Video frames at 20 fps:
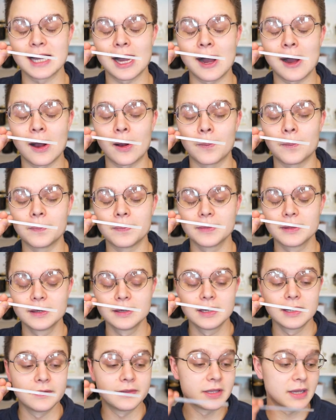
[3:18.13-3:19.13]
Um,
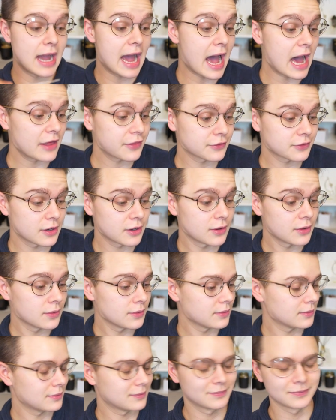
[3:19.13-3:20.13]
the hot
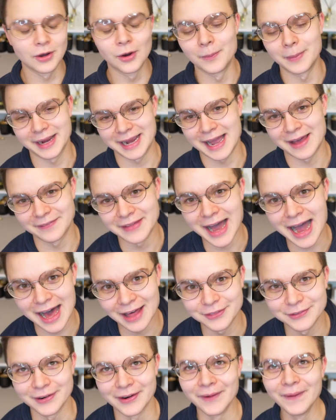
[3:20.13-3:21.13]
throw, oh my God, the
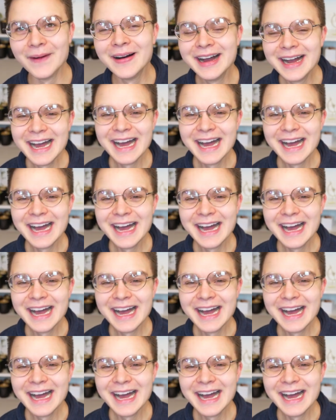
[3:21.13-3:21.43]
hot throw.